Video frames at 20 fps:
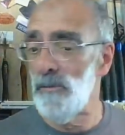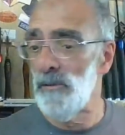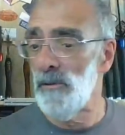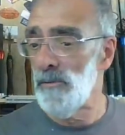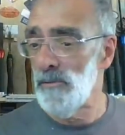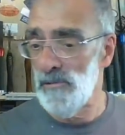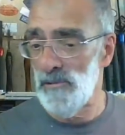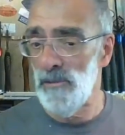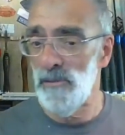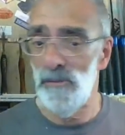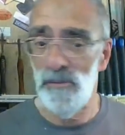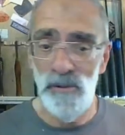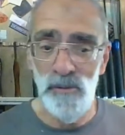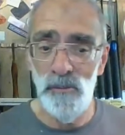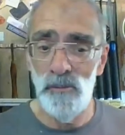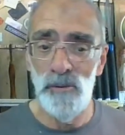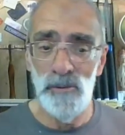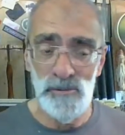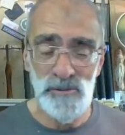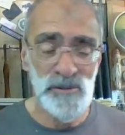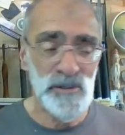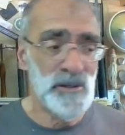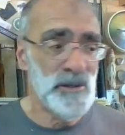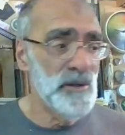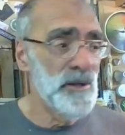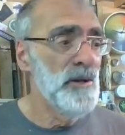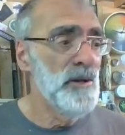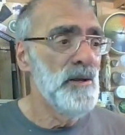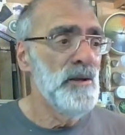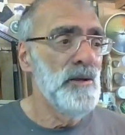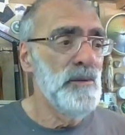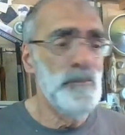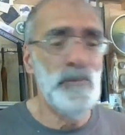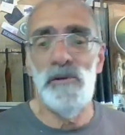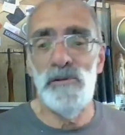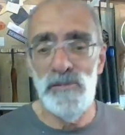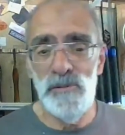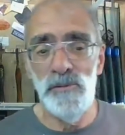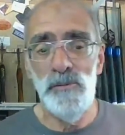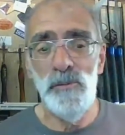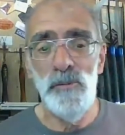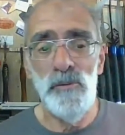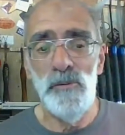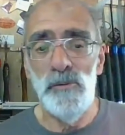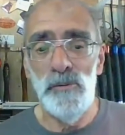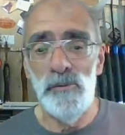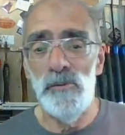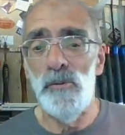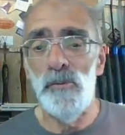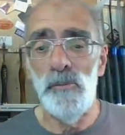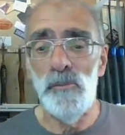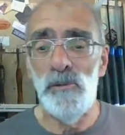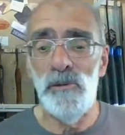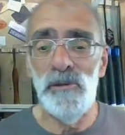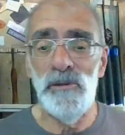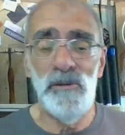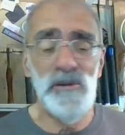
guys out there watching because I work normally.